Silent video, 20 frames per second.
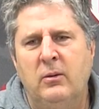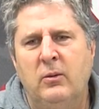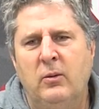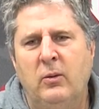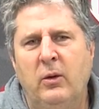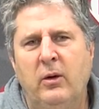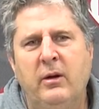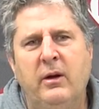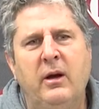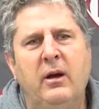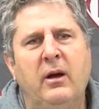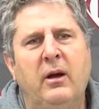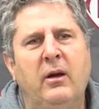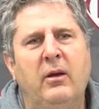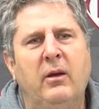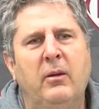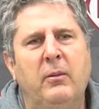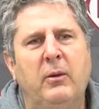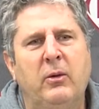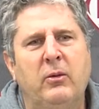working
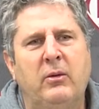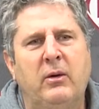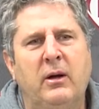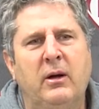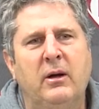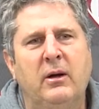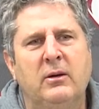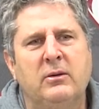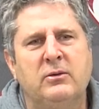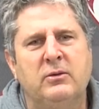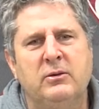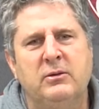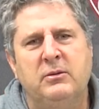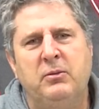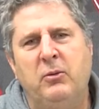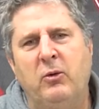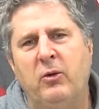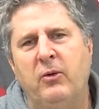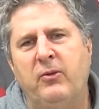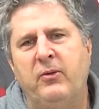in the motels was
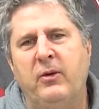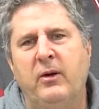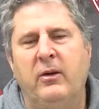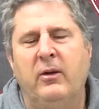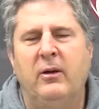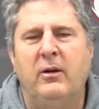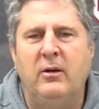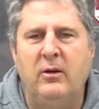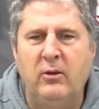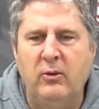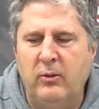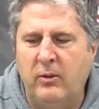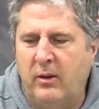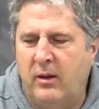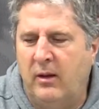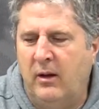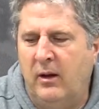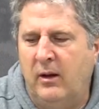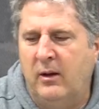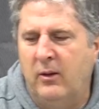more fun than you would
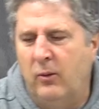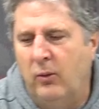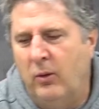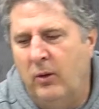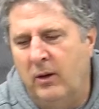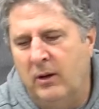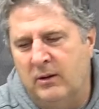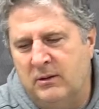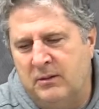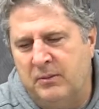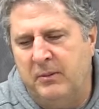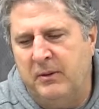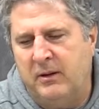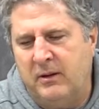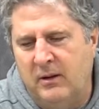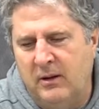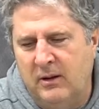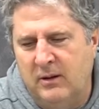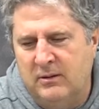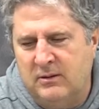think it was,
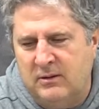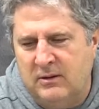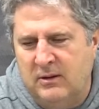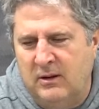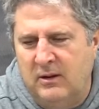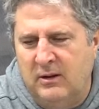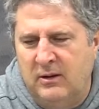because